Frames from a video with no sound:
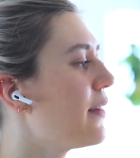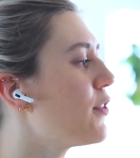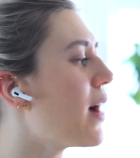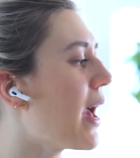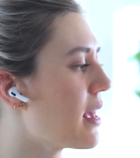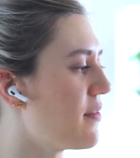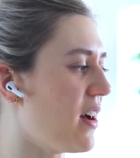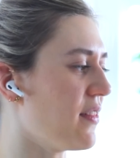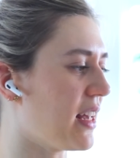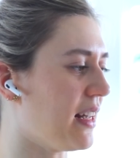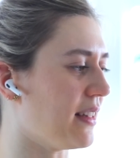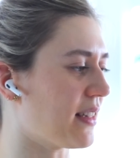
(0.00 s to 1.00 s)
If you're
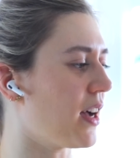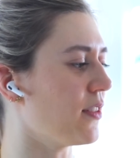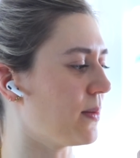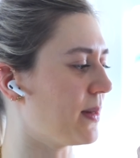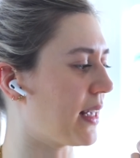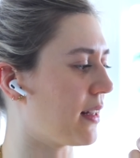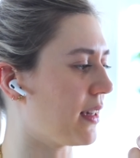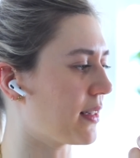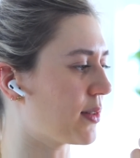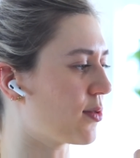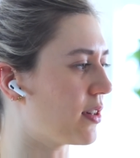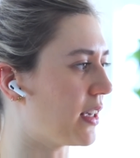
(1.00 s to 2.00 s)
85 kilos, 100% I
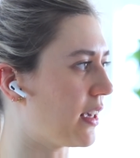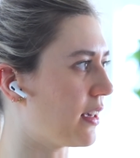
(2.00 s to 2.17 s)
can squat